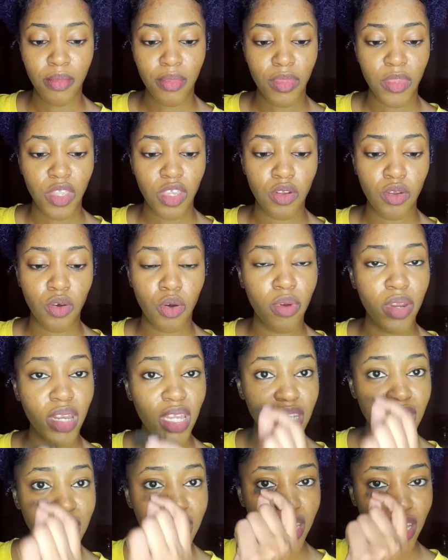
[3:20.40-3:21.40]
you know, when you
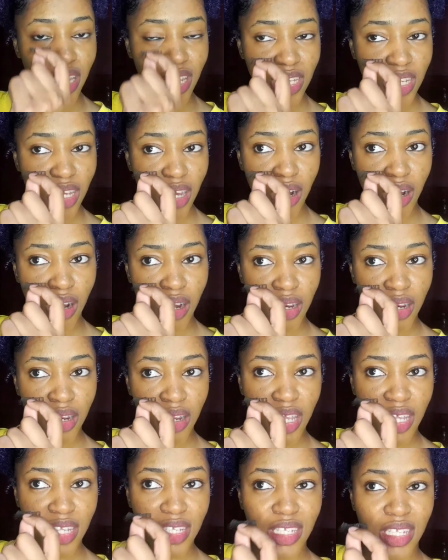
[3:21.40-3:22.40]
stick it on,
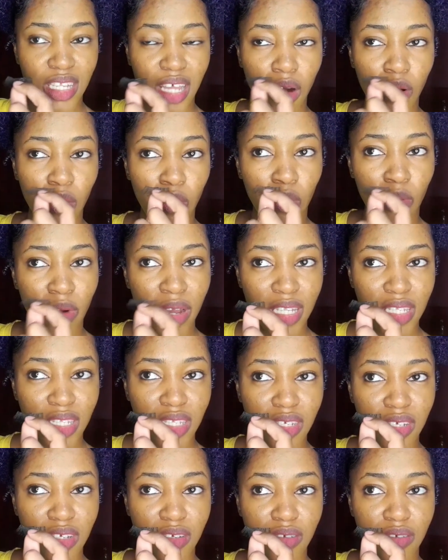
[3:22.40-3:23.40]
it's not wet
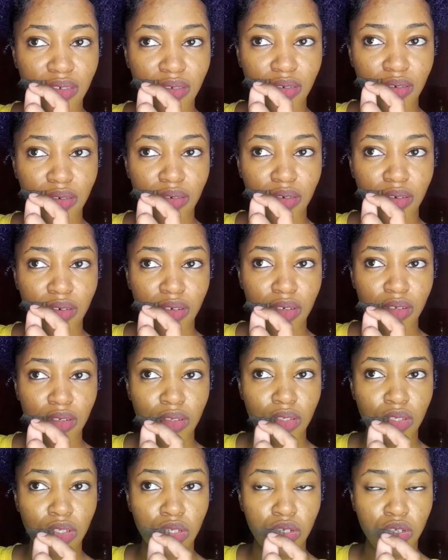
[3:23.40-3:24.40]

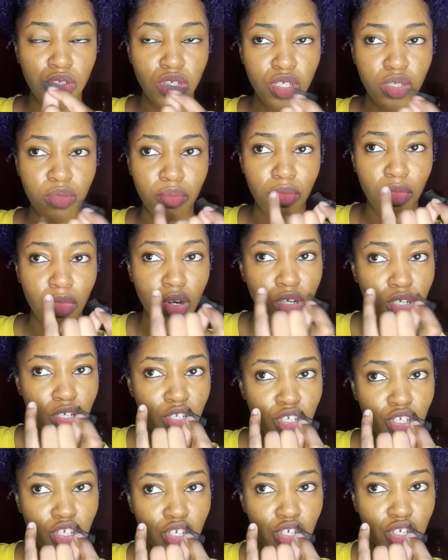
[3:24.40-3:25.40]
to
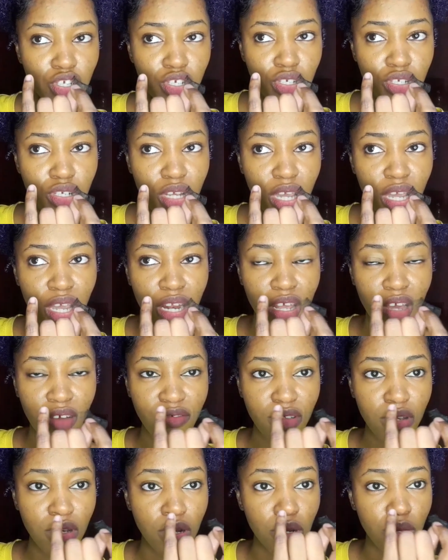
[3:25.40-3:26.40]
smudge any of
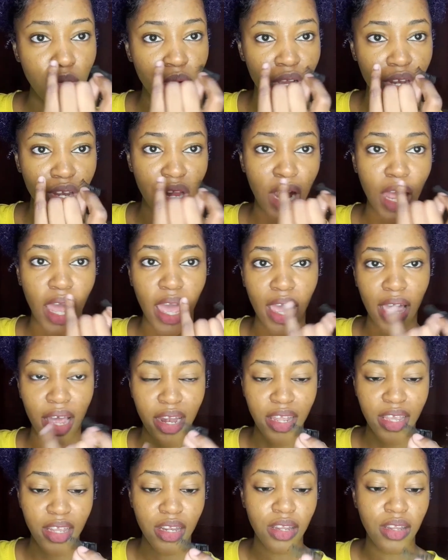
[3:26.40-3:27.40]
the glue on your
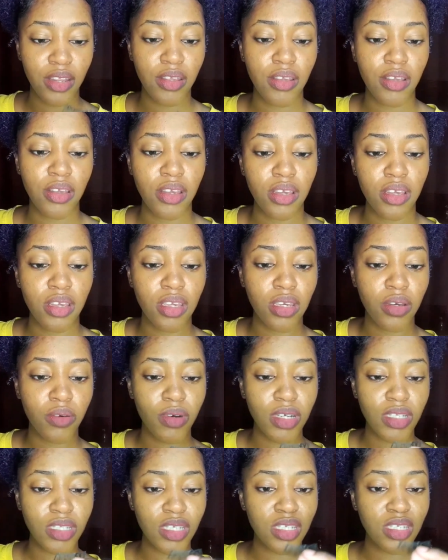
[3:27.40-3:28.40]
eyelid. You
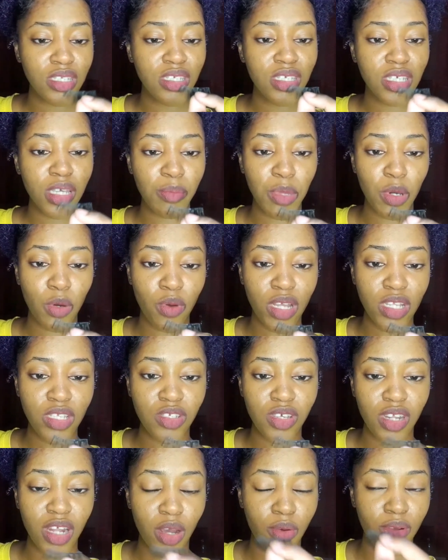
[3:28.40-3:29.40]
want it semi-wet so
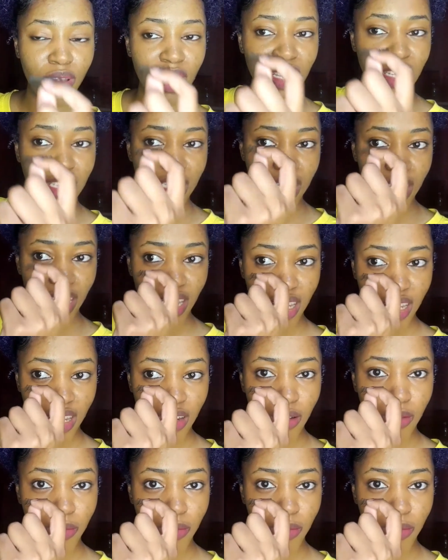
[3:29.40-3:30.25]
that when you stick it,